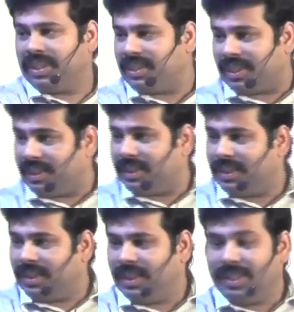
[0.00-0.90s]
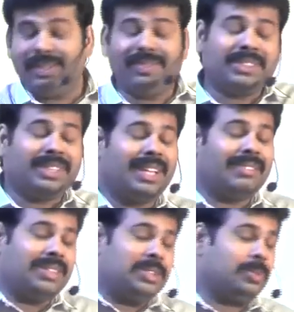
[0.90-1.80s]
sir. In which
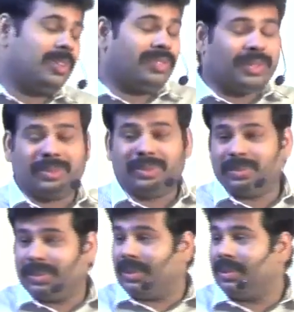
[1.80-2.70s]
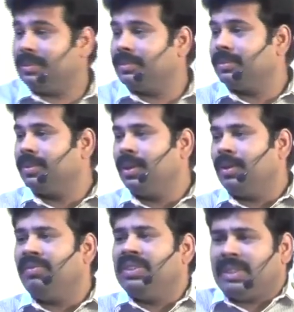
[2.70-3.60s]
language you prefer to use, sir?
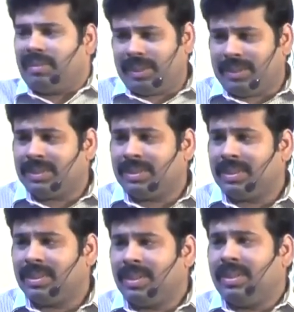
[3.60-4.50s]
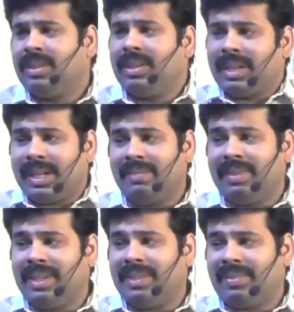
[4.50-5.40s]
Whichever is
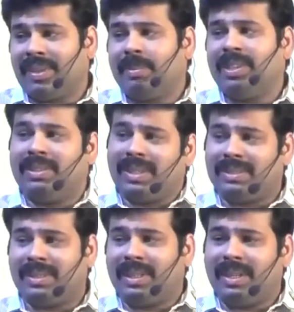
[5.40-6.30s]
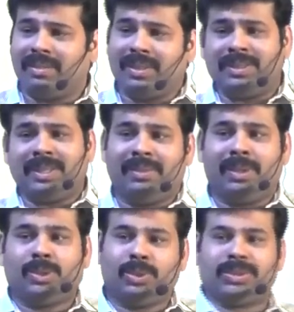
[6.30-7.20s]
convenient for me in that 3 languages, I
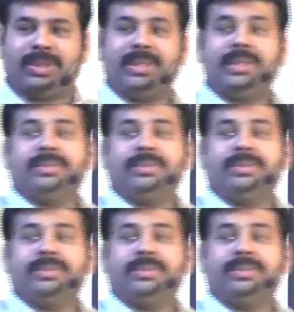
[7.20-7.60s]
will choose that.